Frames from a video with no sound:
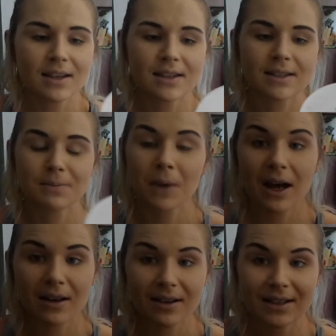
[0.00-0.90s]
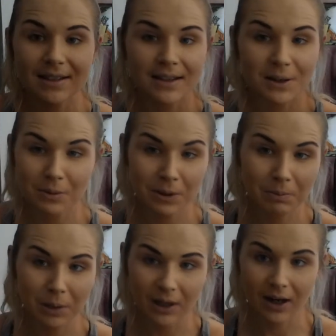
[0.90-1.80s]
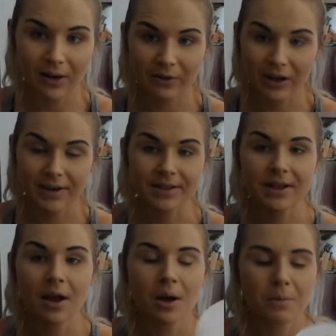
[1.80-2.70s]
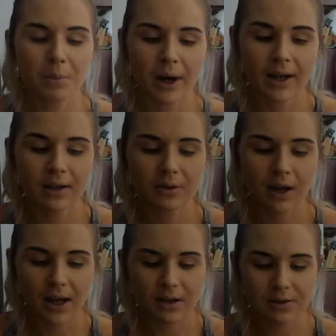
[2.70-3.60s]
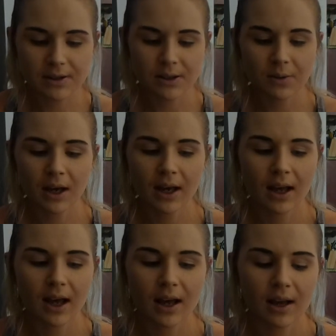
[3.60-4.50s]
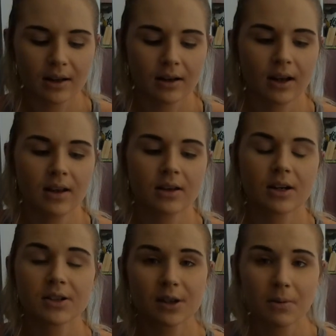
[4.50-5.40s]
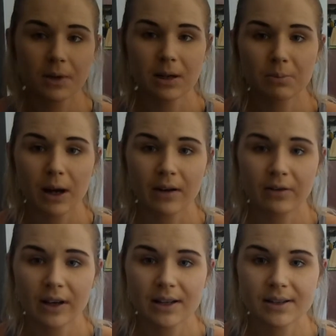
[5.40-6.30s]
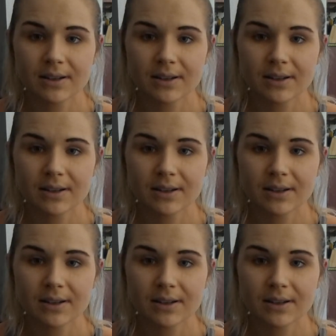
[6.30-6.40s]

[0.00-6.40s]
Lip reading: The smell is a little bit bitter at first, but you get used to it, and there are so many benefits.